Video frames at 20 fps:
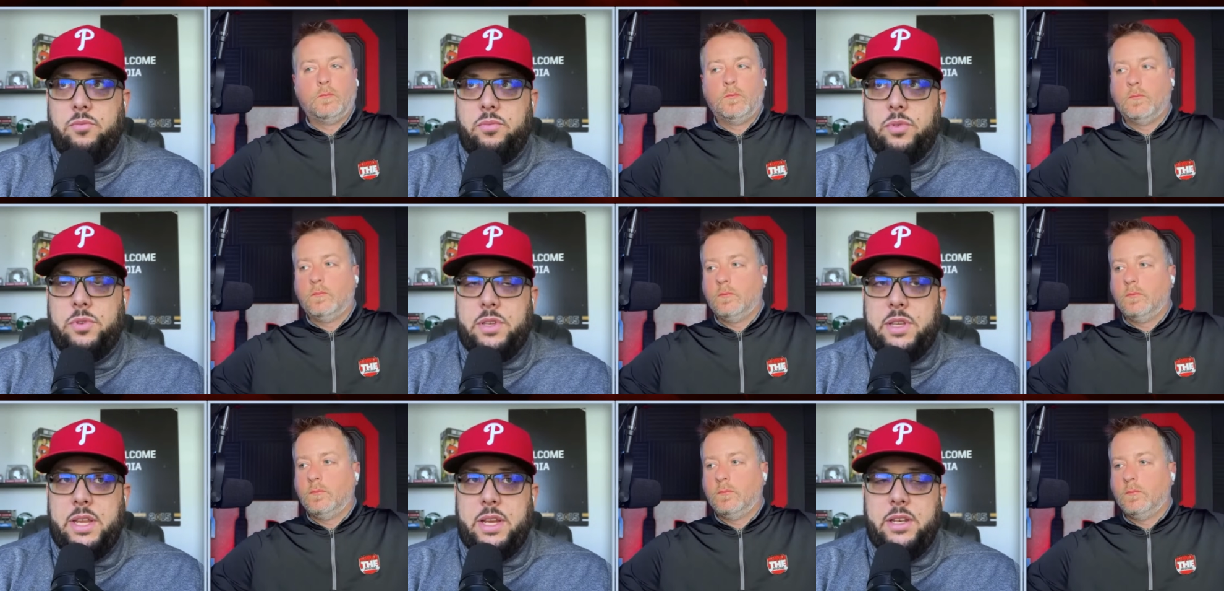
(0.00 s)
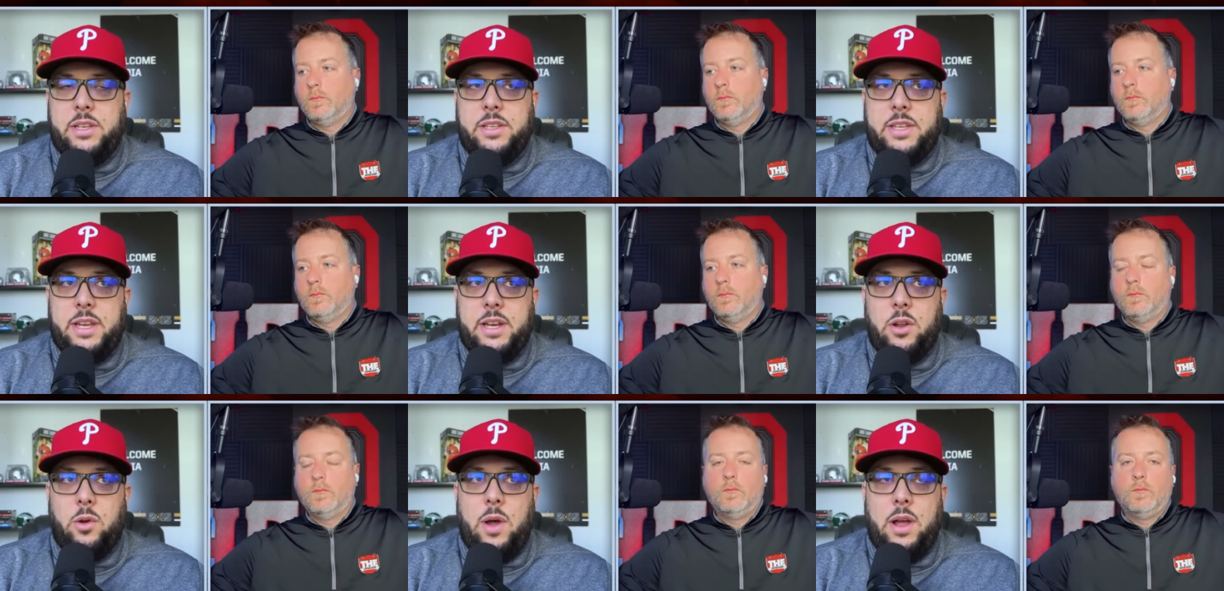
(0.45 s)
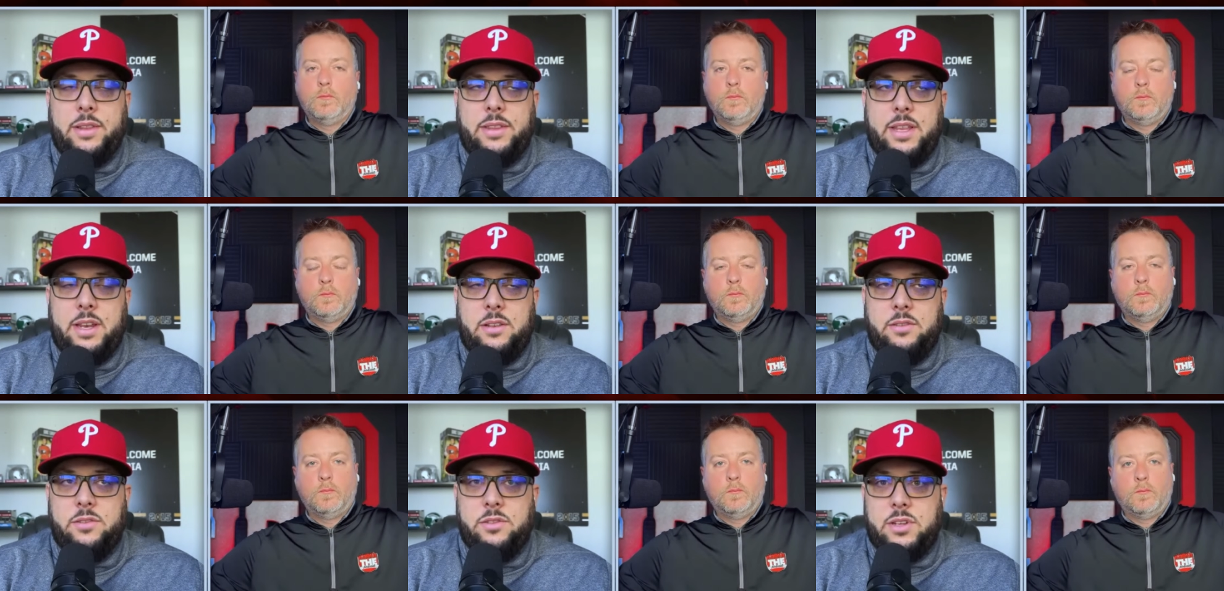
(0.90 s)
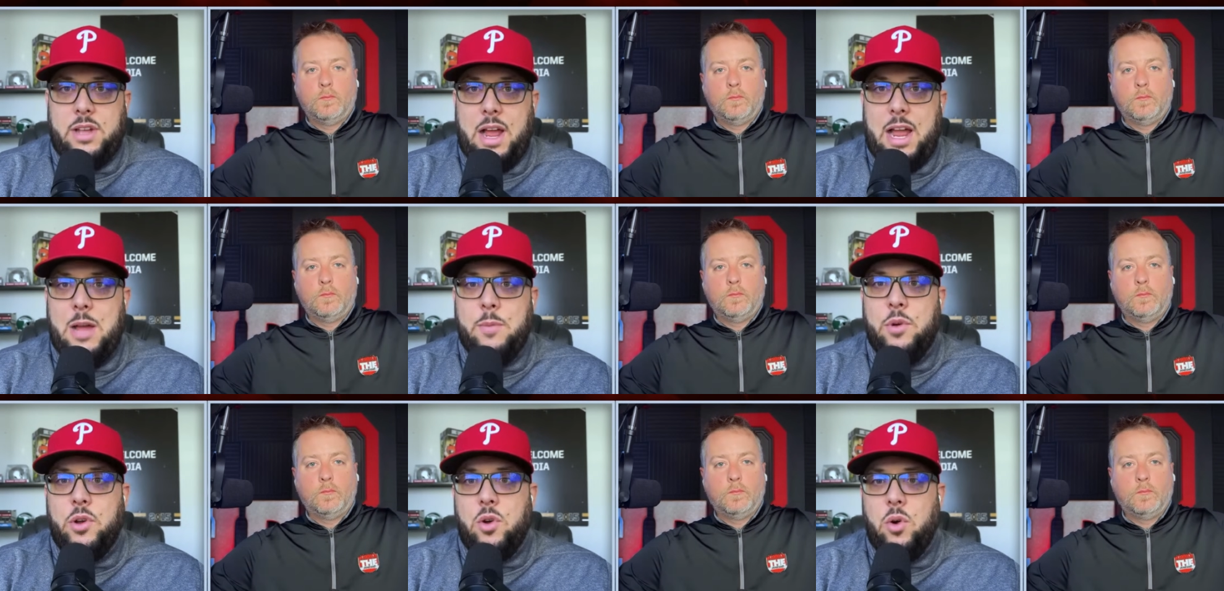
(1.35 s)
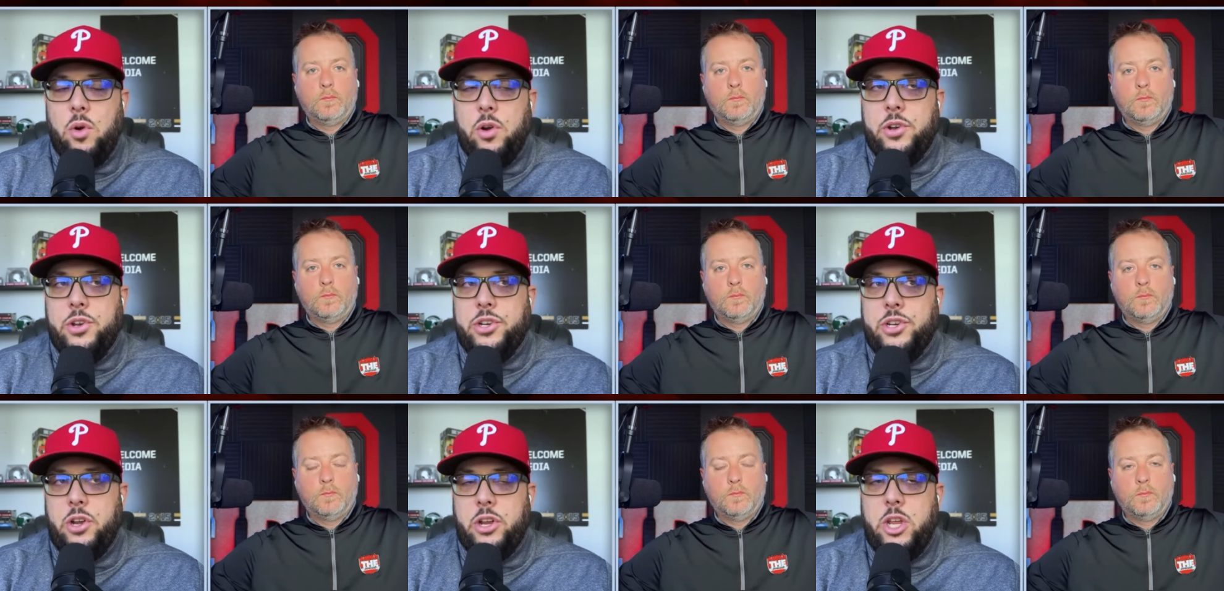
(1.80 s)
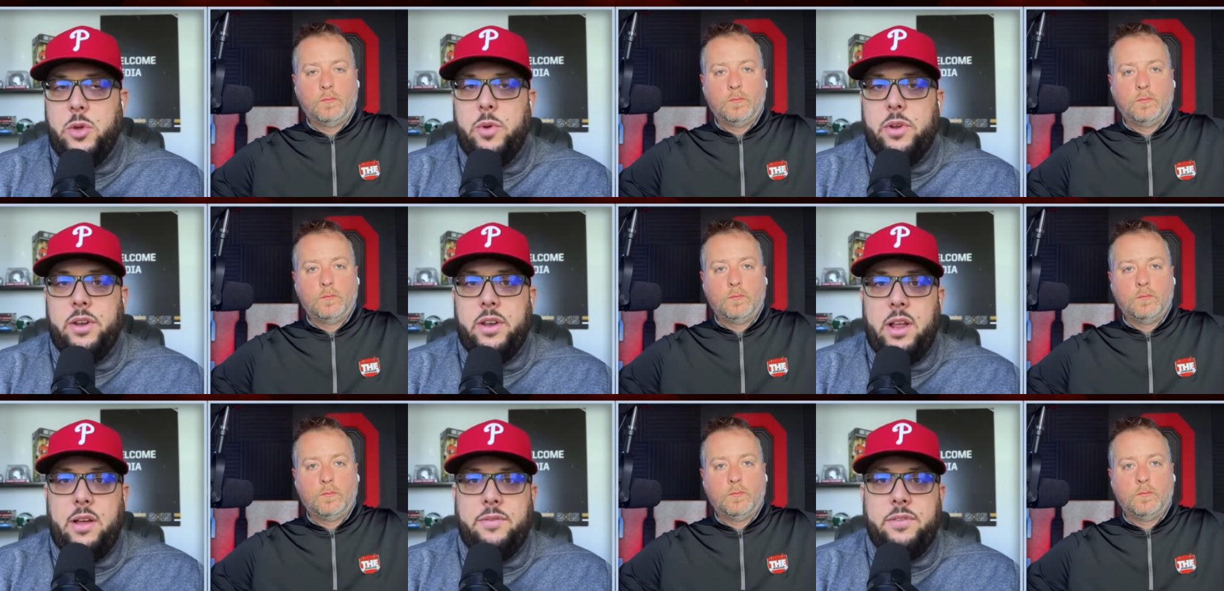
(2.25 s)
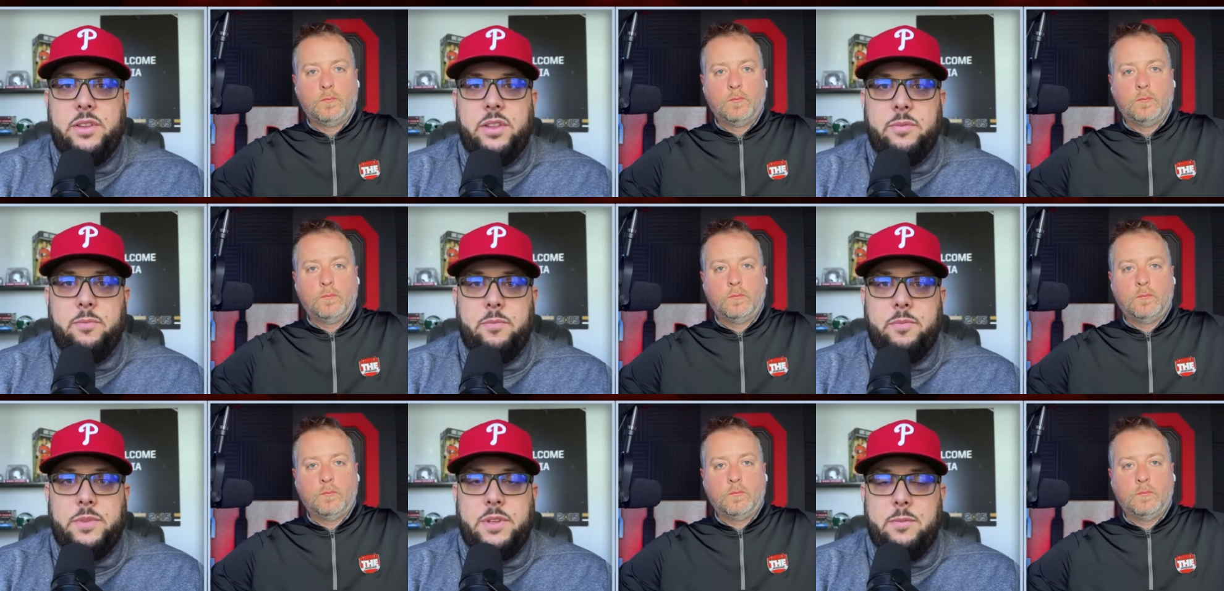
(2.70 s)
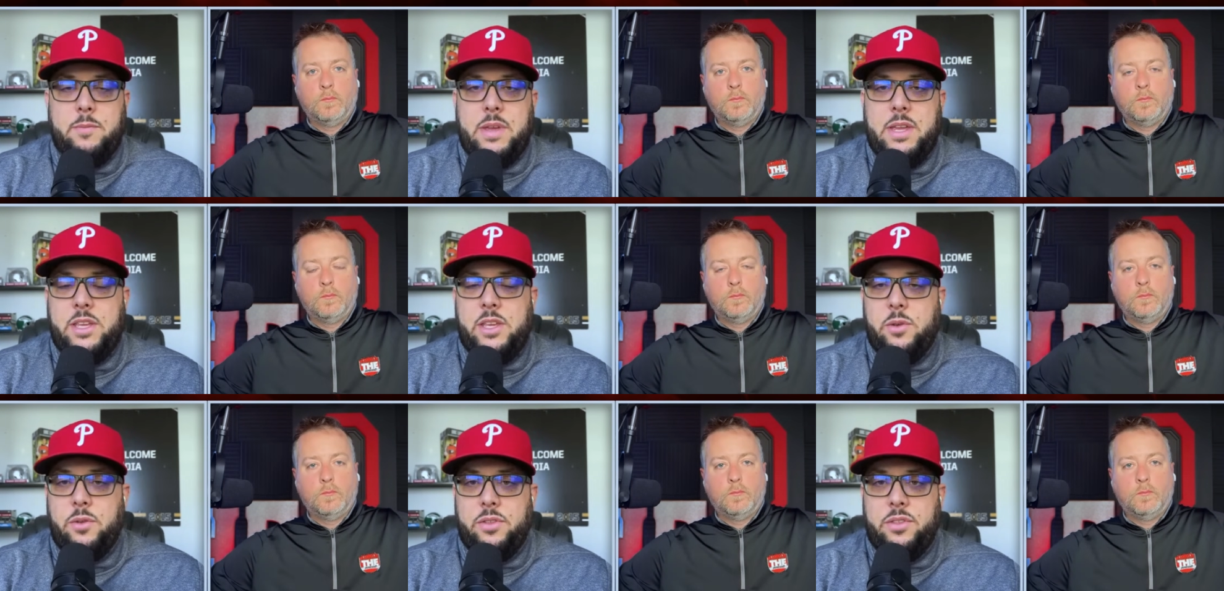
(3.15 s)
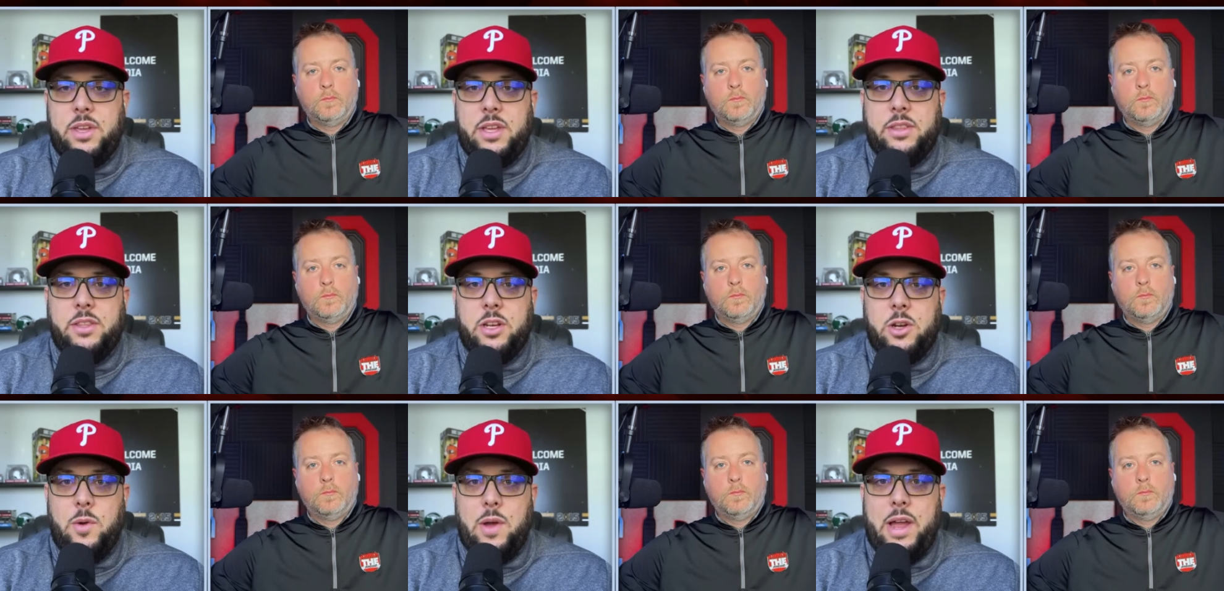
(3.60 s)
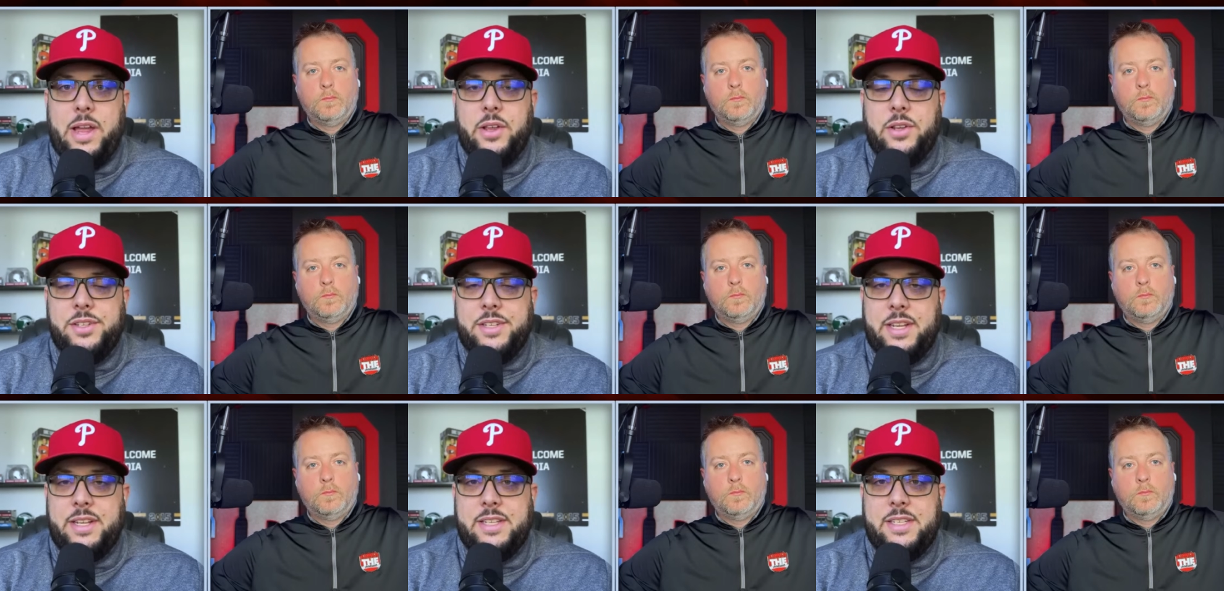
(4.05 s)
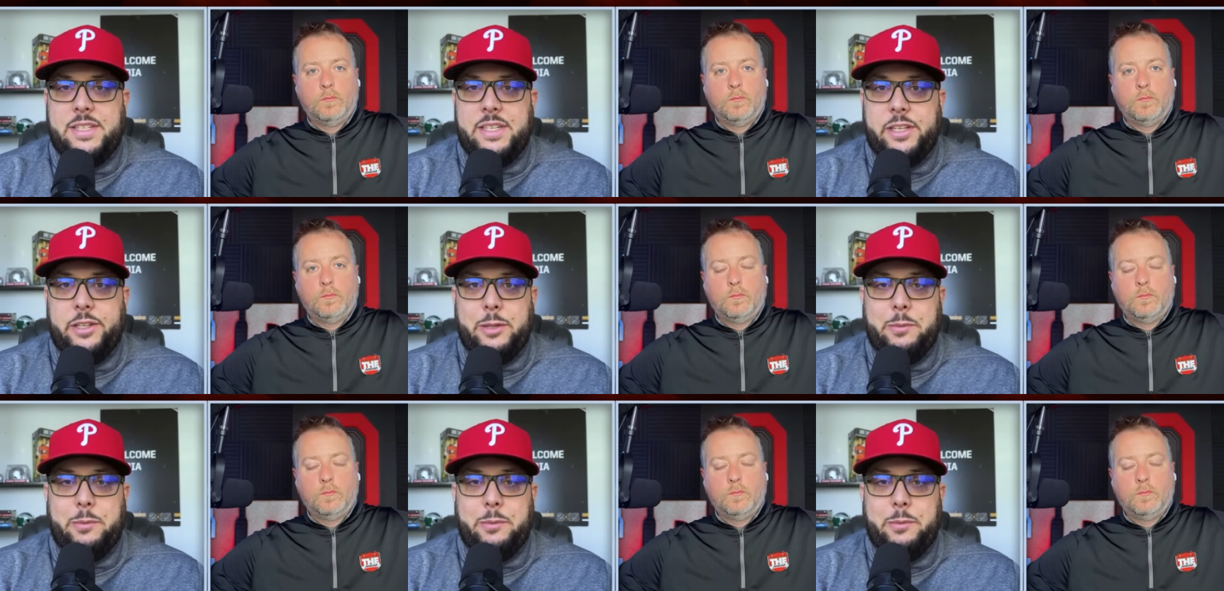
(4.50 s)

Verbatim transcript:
Speaker 1: did did did Kyle McCord show you enough to to make you think that Ohio State's ceiling